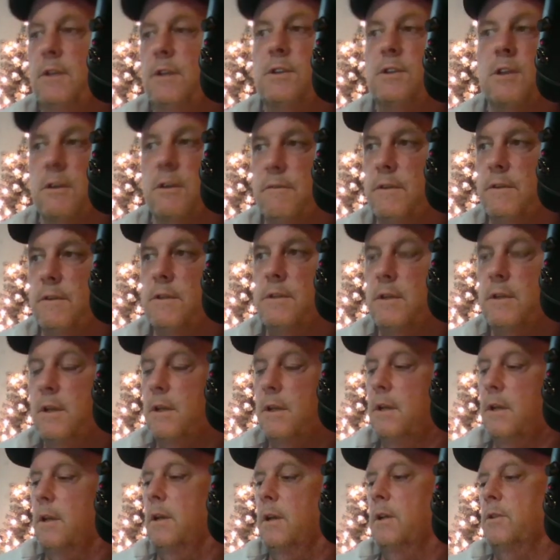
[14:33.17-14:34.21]
service,
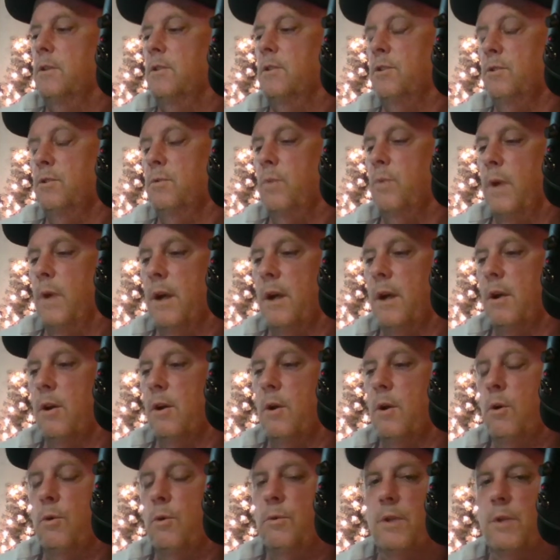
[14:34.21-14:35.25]
to where
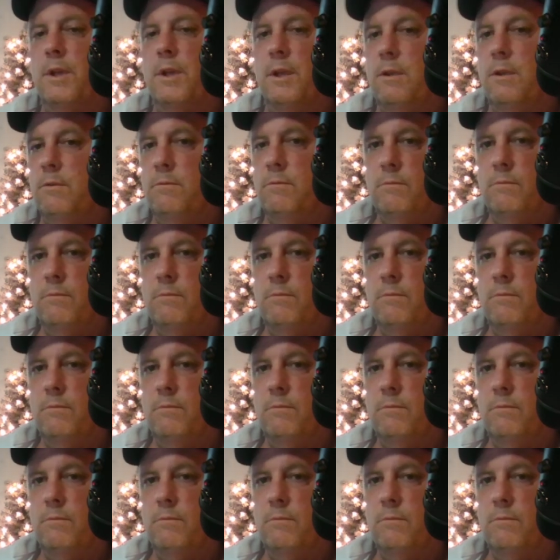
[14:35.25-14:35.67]
only